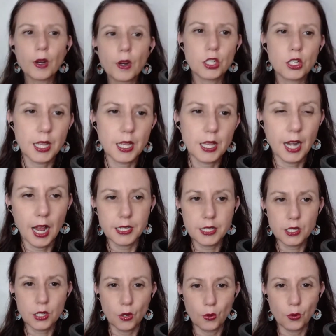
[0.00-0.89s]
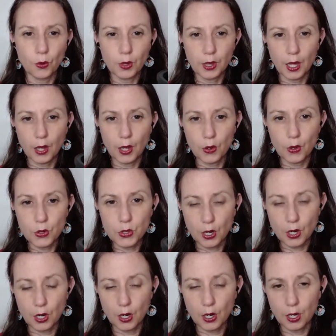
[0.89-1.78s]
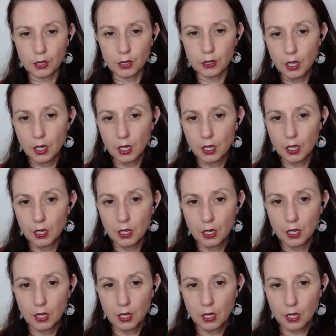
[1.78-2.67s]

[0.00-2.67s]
in the directions that it has. So those are